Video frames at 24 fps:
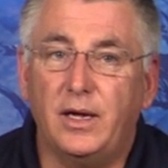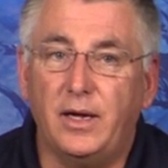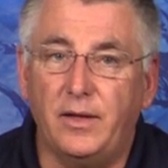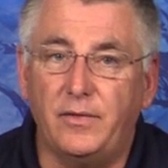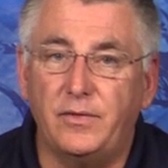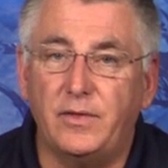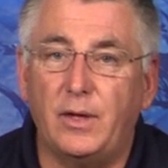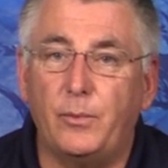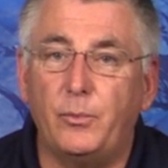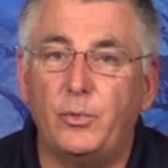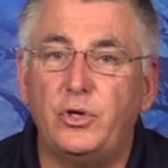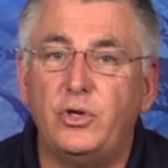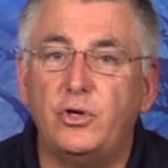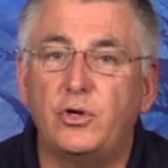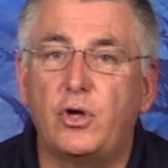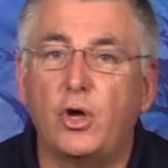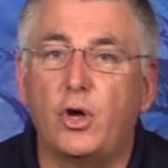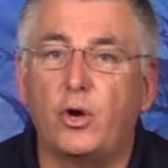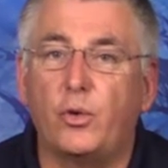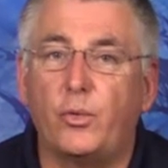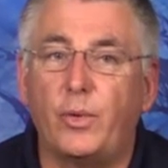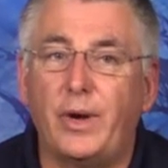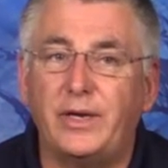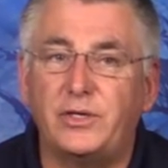And then when you
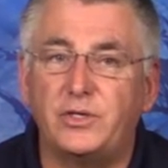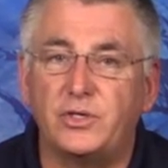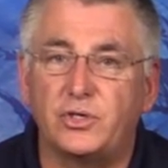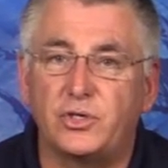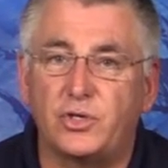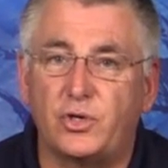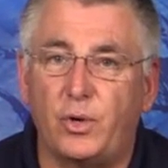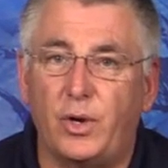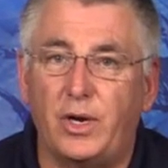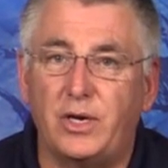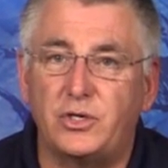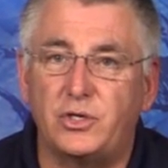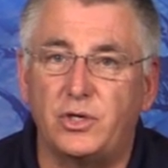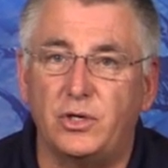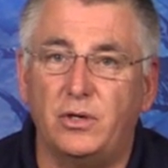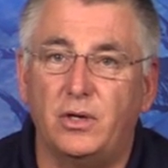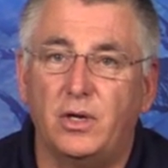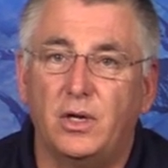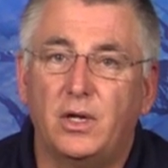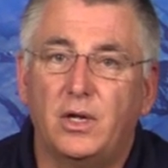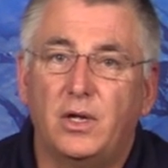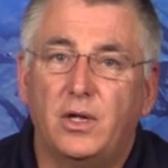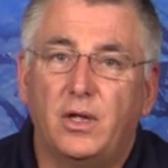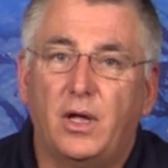go to registration,
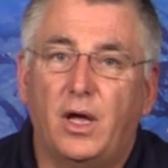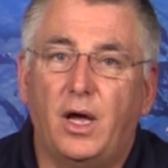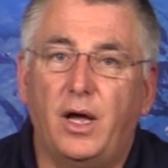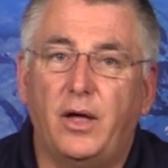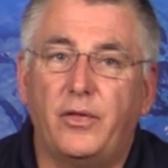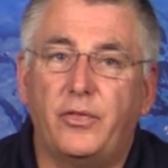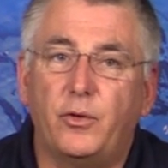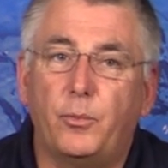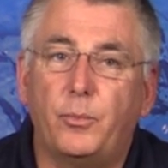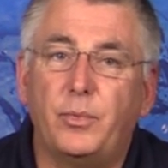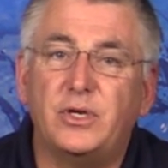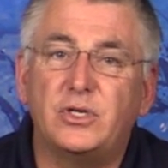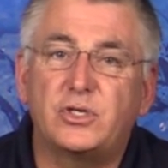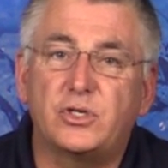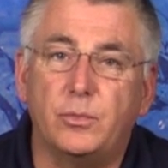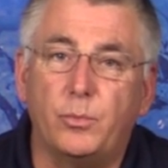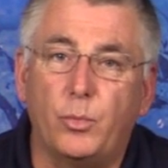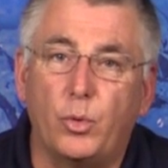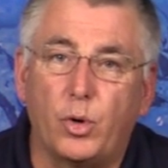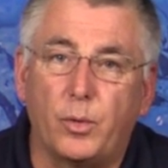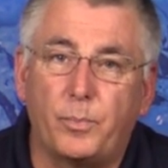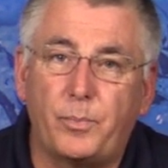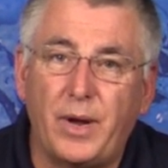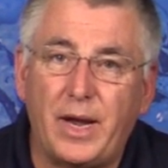there'll be
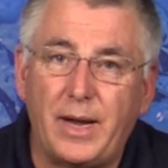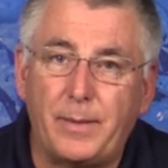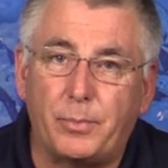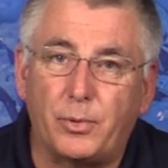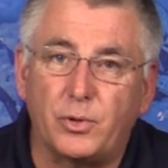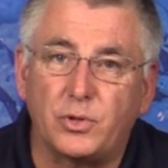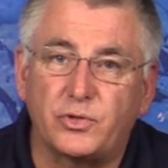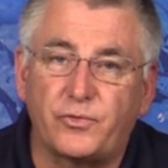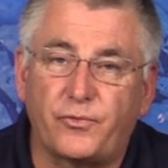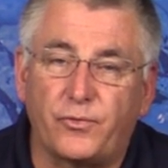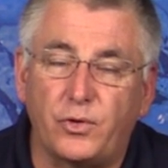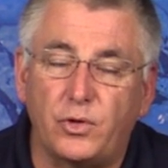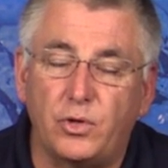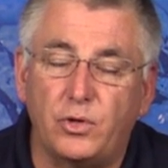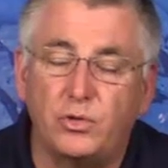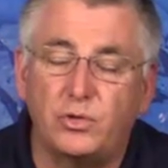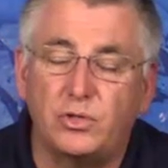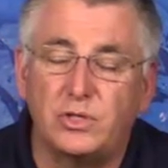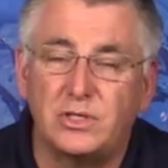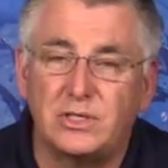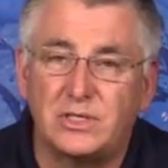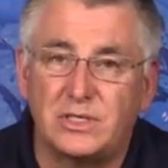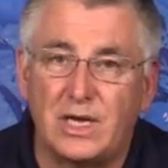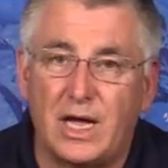some more papers for you
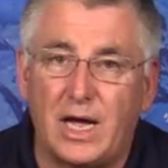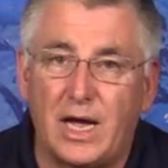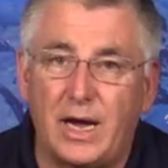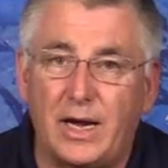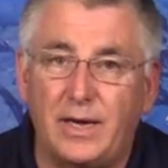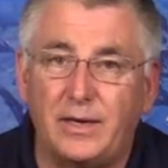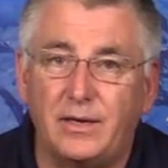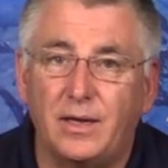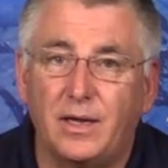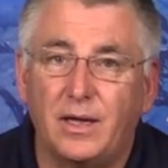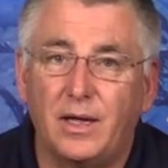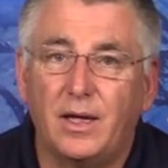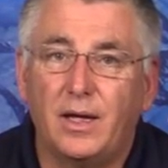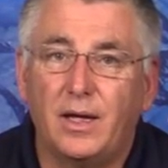to sign,